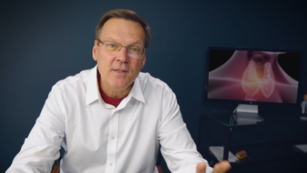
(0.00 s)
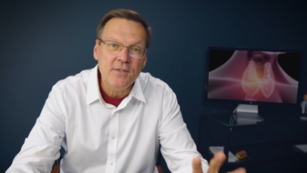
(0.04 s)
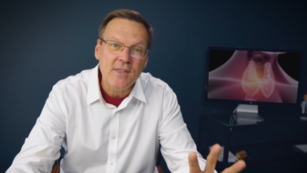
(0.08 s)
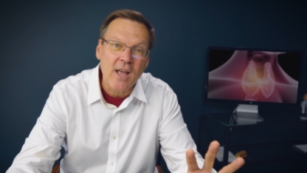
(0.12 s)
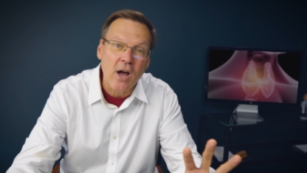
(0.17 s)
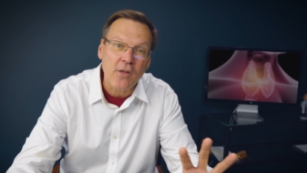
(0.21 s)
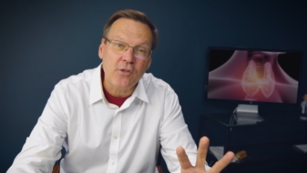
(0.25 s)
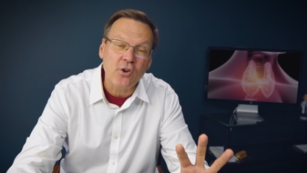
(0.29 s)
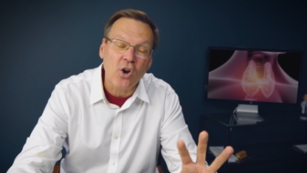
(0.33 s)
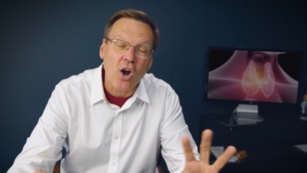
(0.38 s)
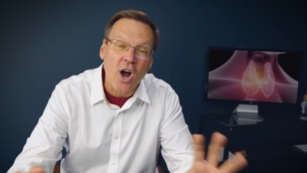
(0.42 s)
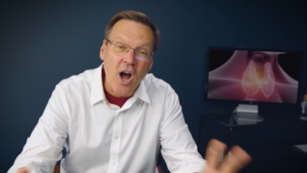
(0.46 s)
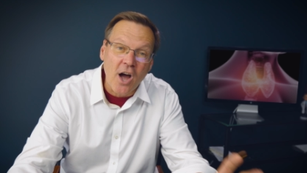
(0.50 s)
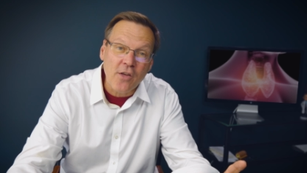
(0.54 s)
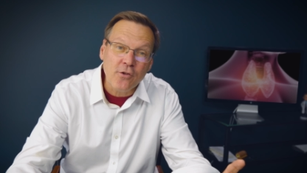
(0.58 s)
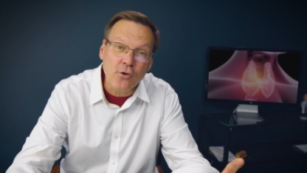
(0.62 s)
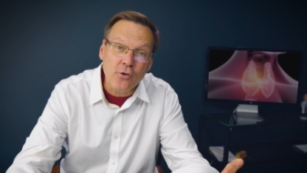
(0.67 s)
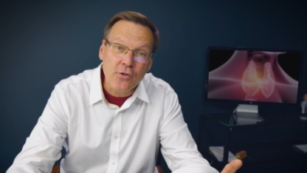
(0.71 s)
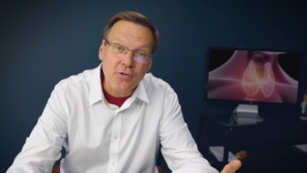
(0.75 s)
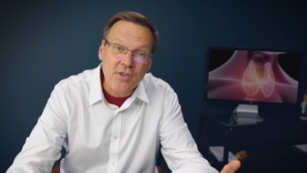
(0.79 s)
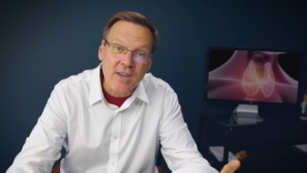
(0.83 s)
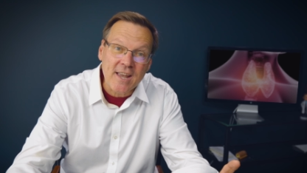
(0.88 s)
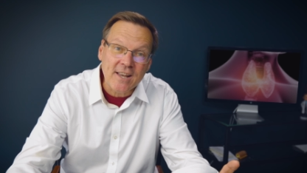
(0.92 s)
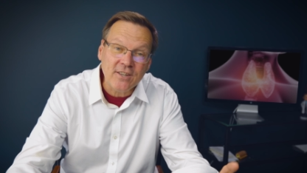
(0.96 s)
Now, there are
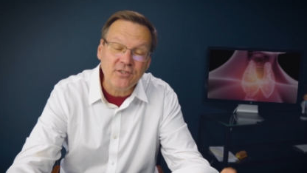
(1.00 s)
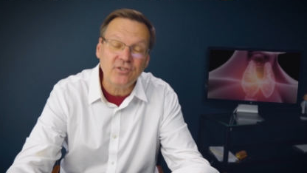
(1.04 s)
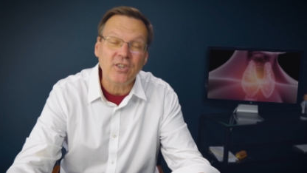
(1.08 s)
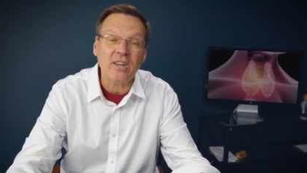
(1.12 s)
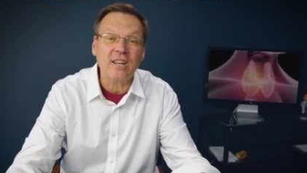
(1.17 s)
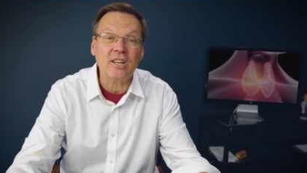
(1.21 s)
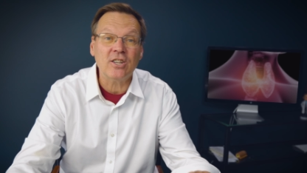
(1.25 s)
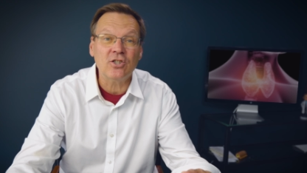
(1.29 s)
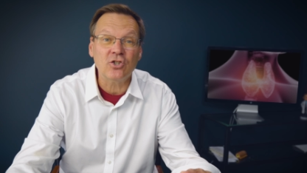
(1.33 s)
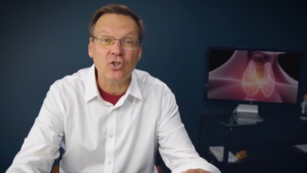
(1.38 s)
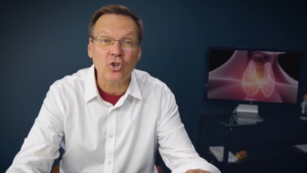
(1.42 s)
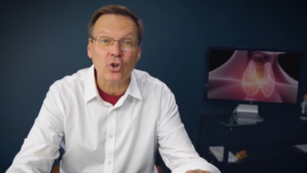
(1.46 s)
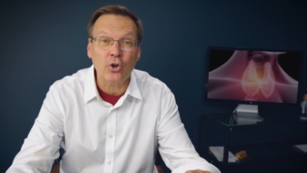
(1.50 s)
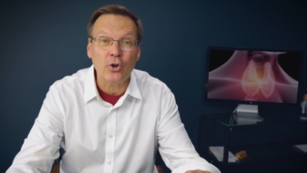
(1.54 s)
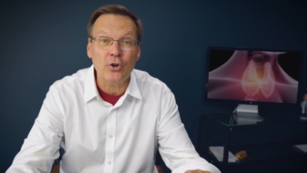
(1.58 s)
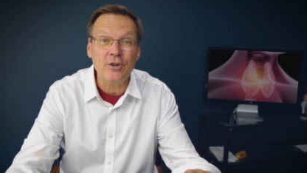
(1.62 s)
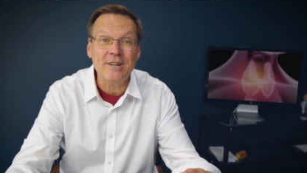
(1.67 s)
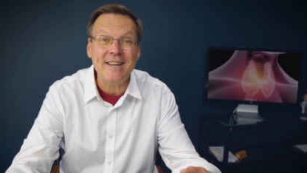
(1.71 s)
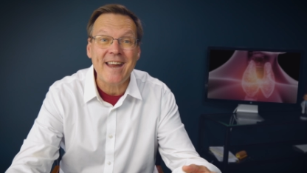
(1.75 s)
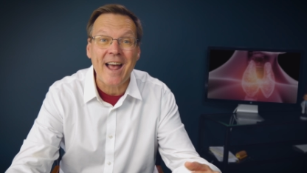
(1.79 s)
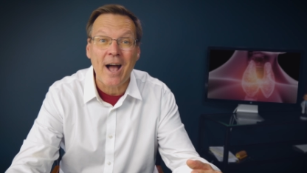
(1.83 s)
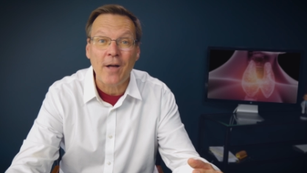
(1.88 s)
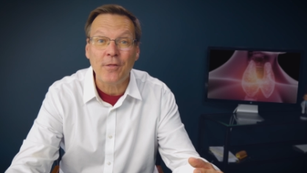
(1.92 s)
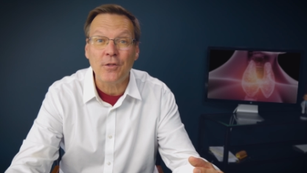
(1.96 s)
other things that can
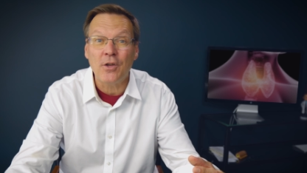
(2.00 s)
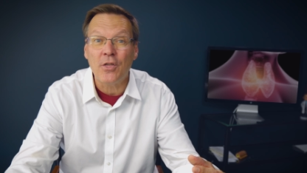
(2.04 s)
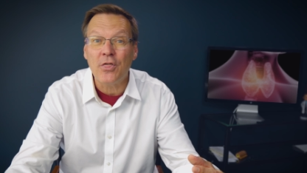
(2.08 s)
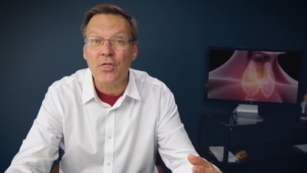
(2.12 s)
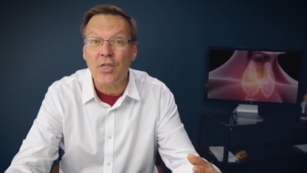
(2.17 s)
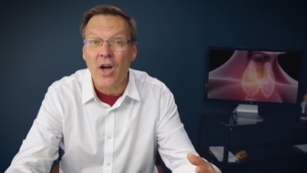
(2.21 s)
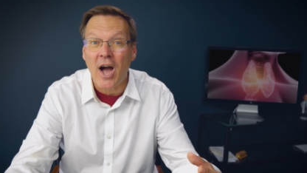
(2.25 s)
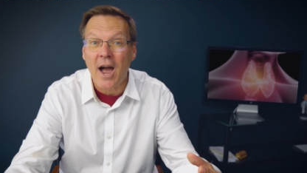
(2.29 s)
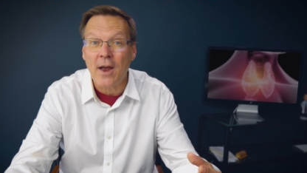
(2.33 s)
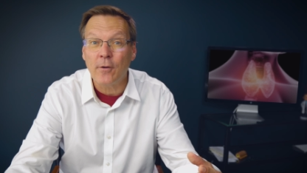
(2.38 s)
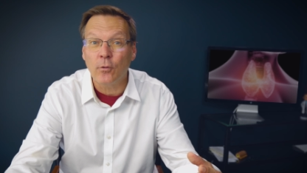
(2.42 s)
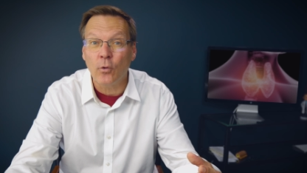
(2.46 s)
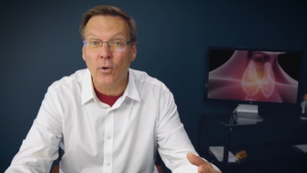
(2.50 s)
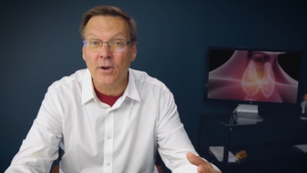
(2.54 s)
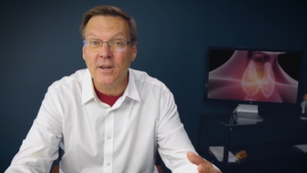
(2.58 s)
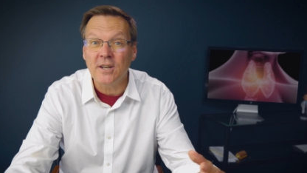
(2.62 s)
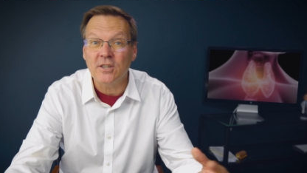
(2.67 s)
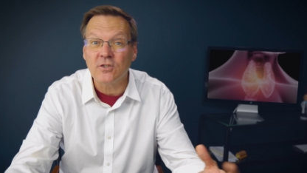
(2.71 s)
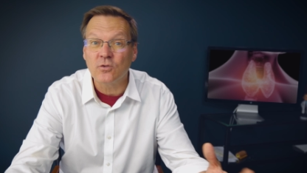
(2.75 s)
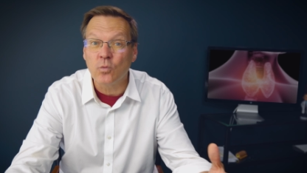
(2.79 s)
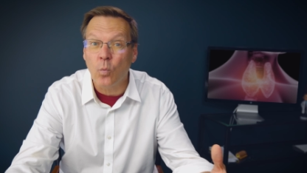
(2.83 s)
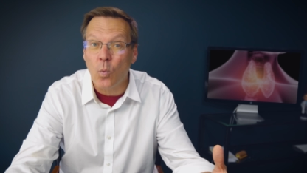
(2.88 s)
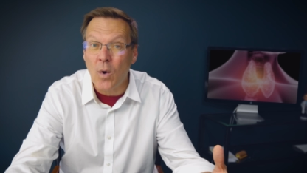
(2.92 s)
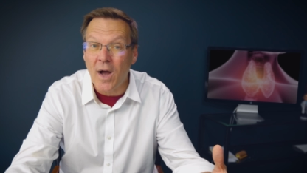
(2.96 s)
turn down the thyroid
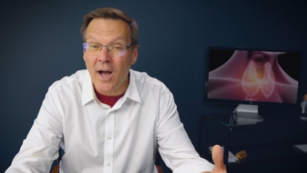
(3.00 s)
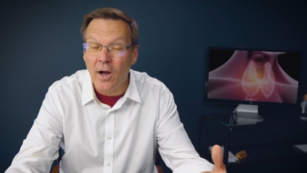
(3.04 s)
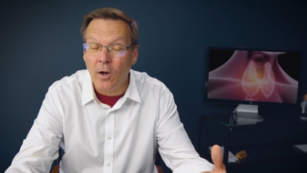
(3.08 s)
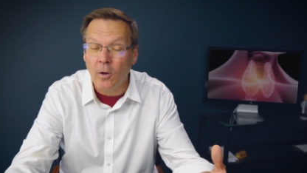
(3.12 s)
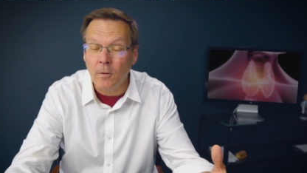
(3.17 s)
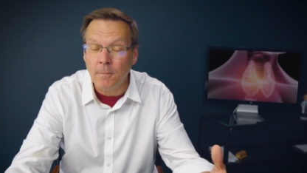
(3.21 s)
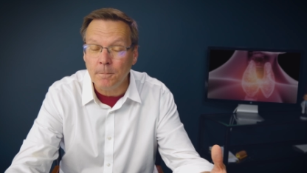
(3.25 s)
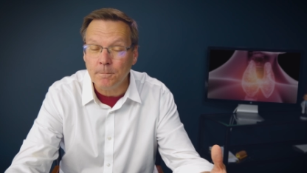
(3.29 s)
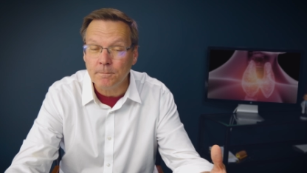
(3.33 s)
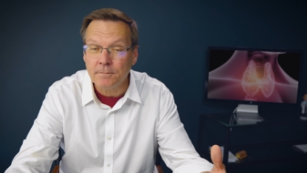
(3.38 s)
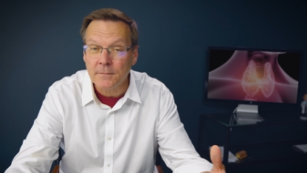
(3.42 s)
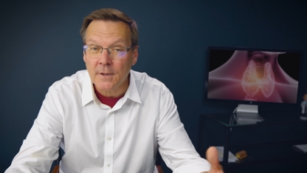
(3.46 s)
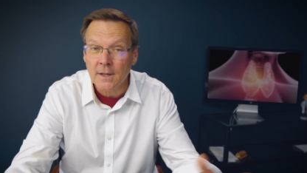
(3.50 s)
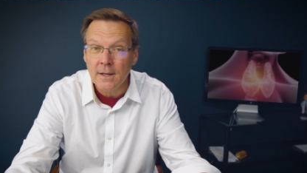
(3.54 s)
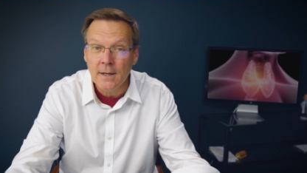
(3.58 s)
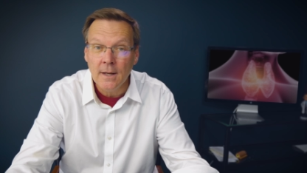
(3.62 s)
as well.